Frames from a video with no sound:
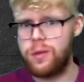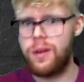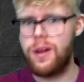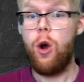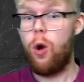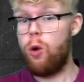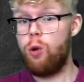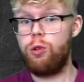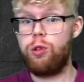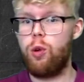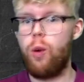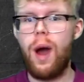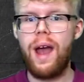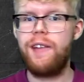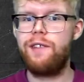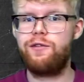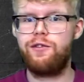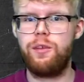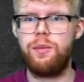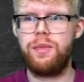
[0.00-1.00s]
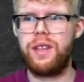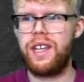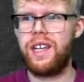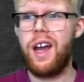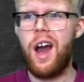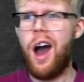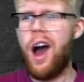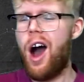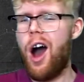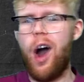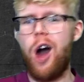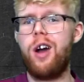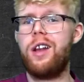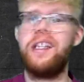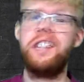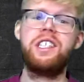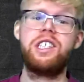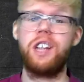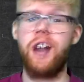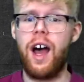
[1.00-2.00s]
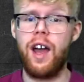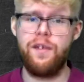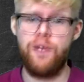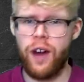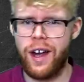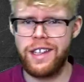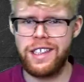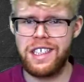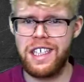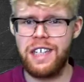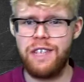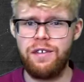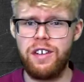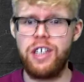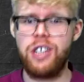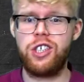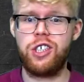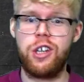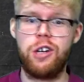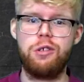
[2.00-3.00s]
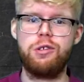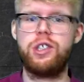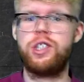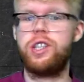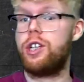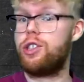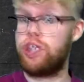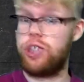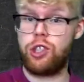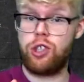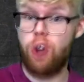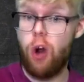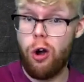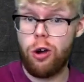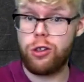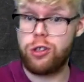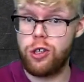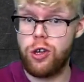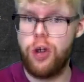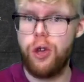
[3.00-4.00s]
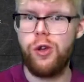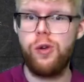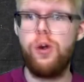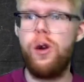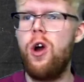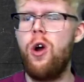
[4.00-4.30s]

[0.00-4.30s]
all the way from the early sci-fi TV shows such as Doctor Who,